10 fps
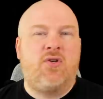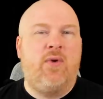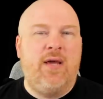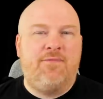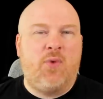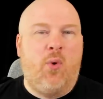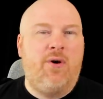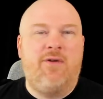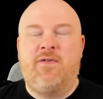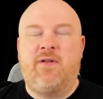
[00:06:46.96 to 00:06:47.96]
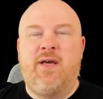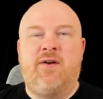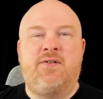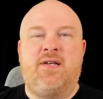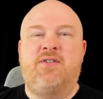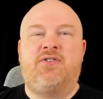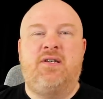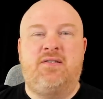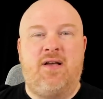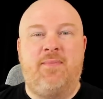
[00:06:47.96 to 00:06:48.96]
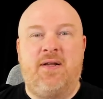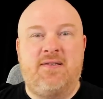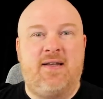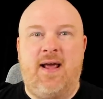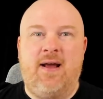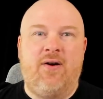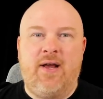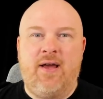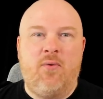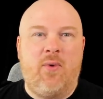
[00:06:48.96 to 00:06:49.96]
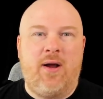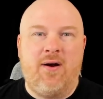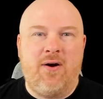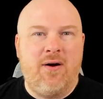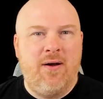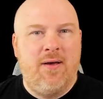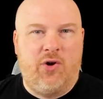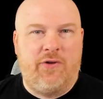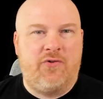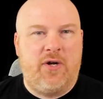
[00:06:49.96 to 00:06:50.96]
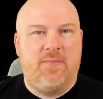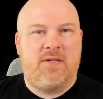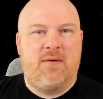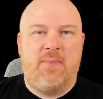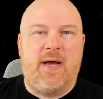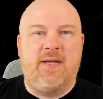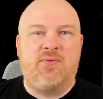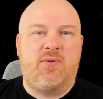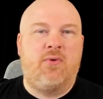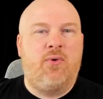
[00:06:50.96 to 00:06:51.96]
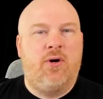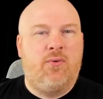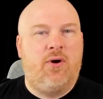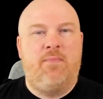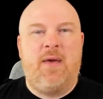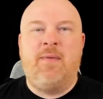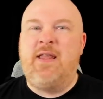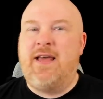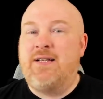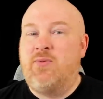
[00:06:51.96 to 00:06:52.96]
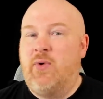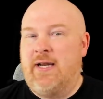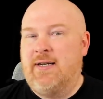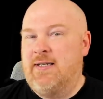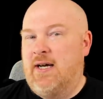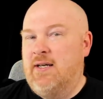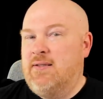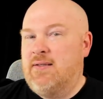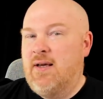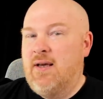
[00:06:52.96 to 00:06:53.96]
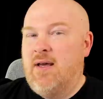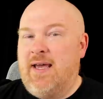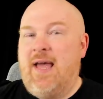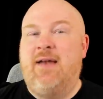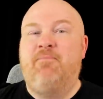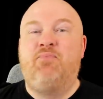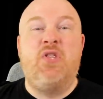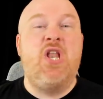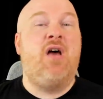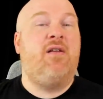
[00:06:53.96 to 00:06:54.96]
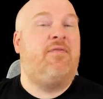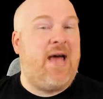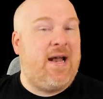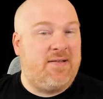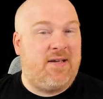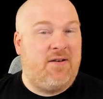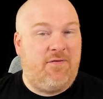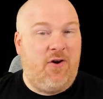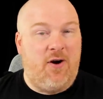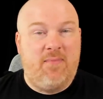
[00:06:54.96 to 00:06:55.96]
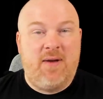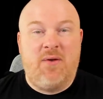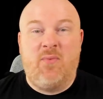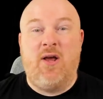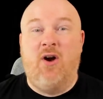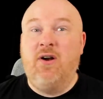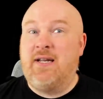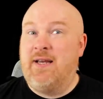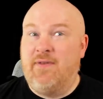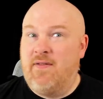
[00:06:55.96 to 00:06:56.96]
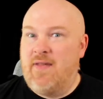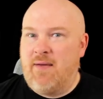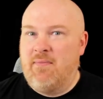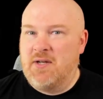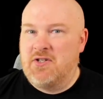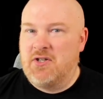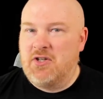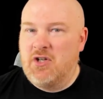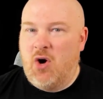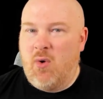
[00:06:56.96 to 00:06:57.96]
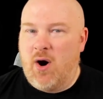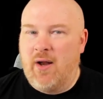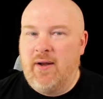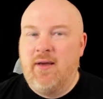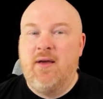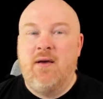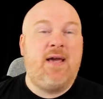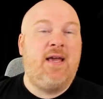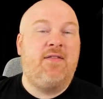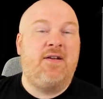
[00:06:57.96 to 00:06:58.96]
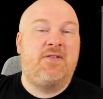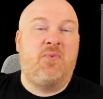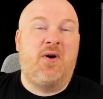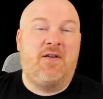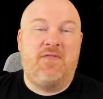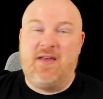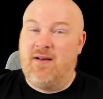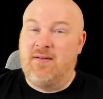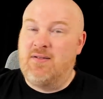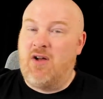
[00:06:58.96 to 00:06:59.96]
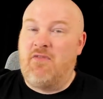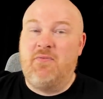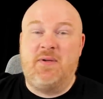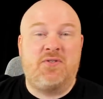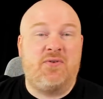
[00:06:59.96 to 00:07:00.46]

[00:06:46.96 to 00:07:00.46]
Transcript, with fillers: and so if the Horn of Valere essentially summons an area where the World of Dreams combines with the real world, maybe that's what it does. But again, none of that is confirmed, and we aren't given that much to go on, making this one of the unsolved